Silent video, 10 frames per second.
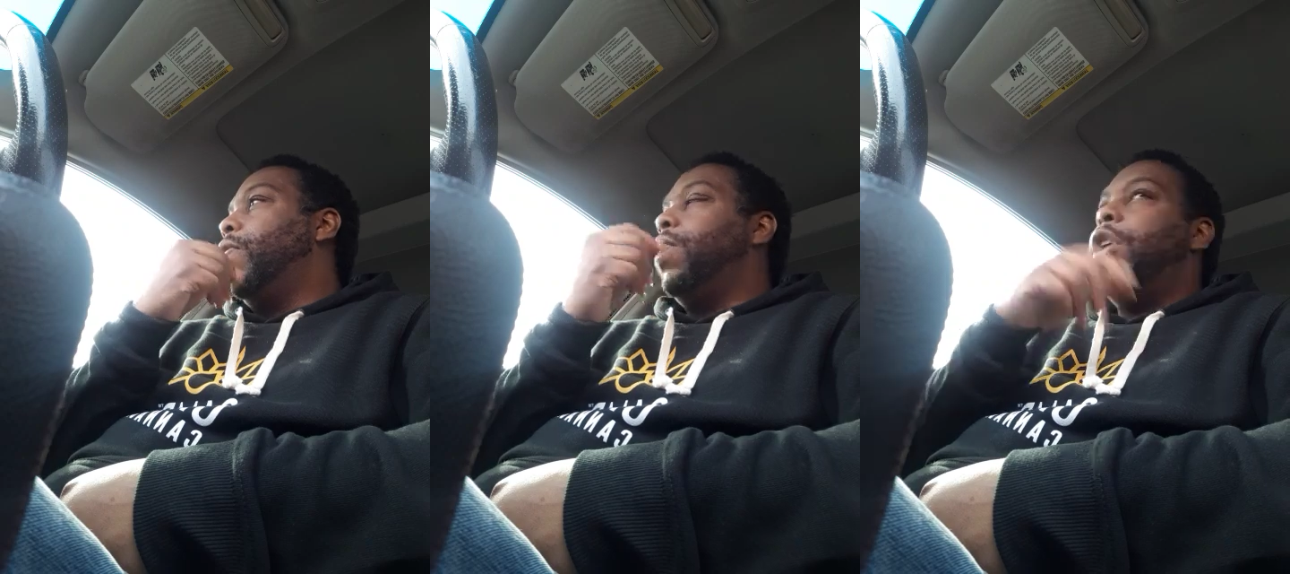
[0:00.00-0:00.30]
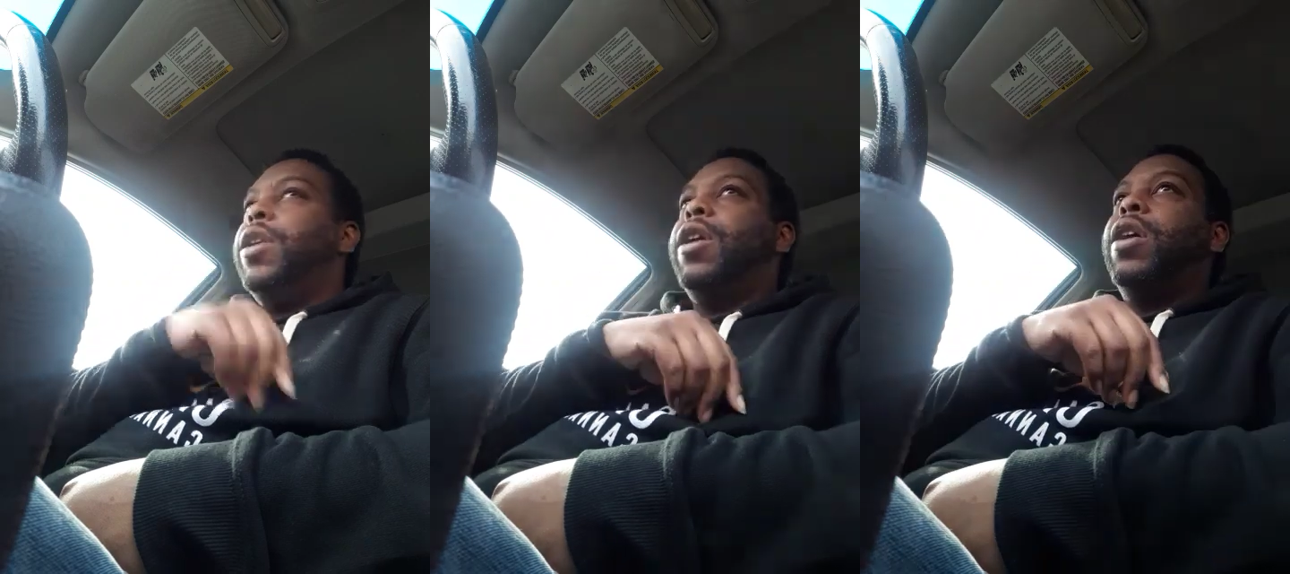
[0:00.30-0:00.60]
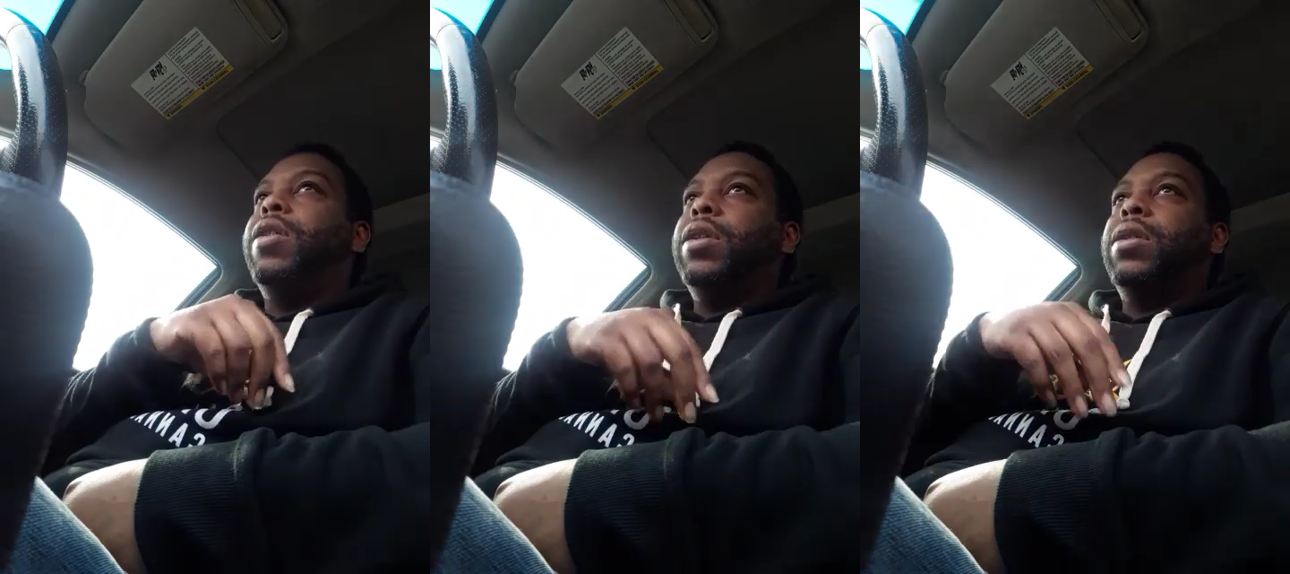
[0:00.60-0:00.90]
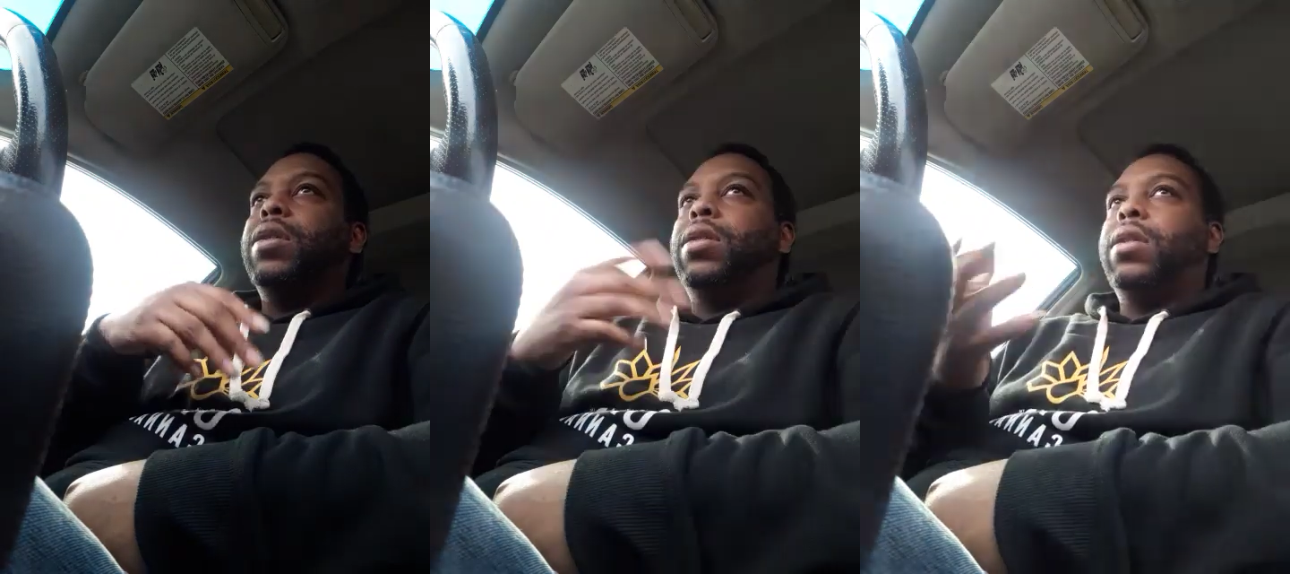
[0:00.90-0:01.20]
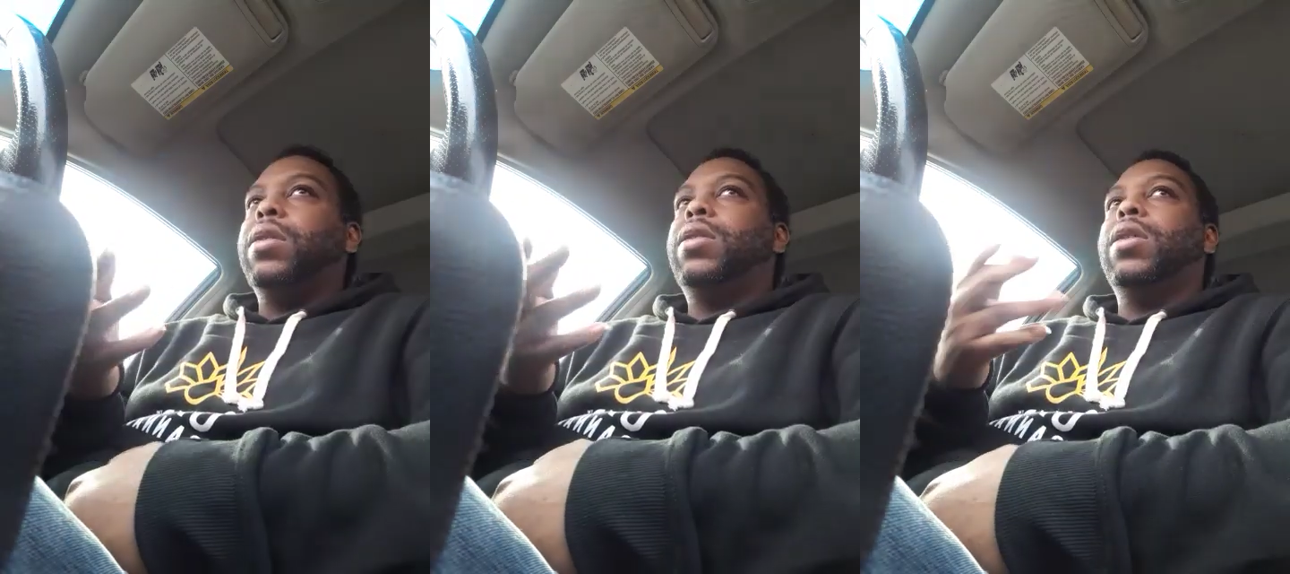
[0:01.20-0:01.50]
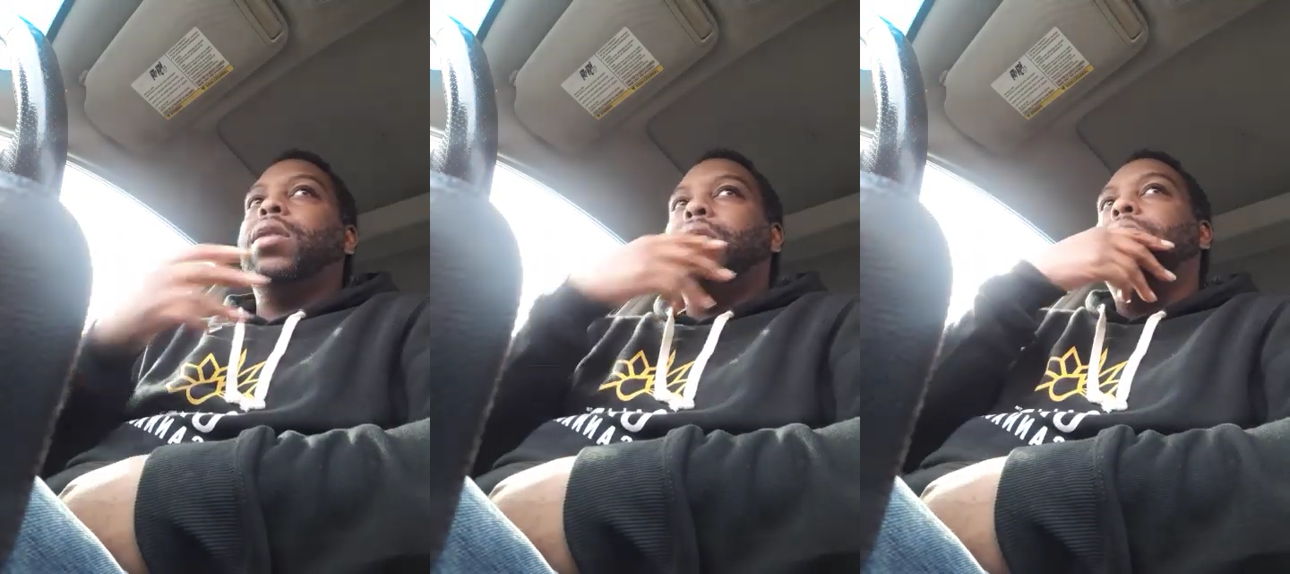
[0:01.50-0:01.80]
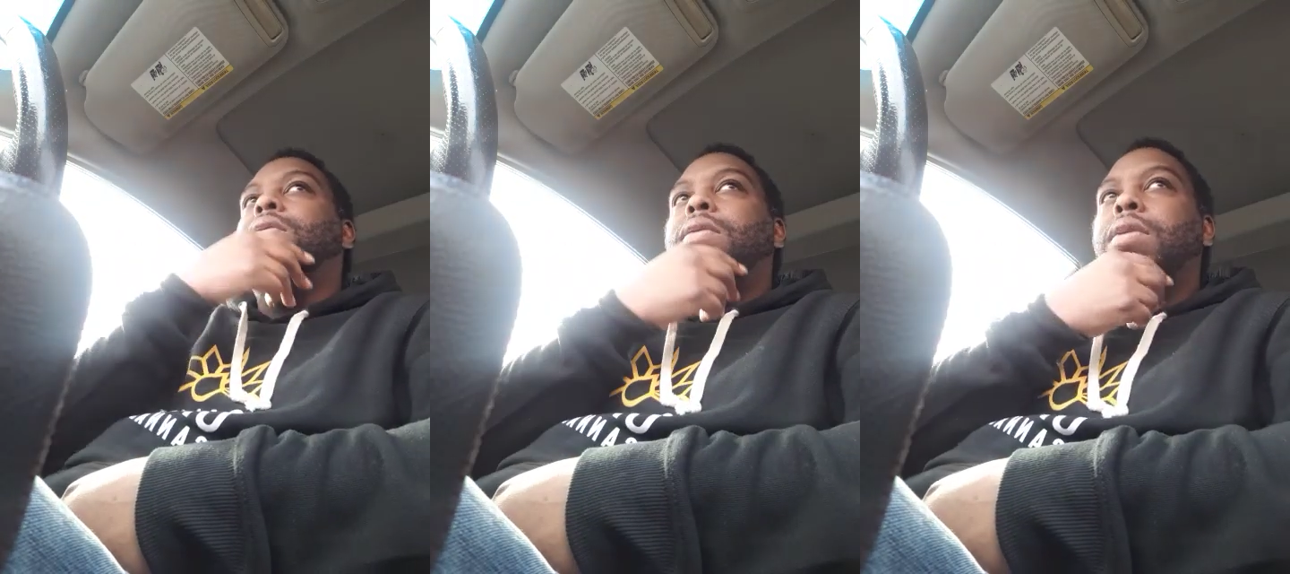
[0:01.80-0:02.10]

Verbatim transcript: for right now, it's the cooking channel.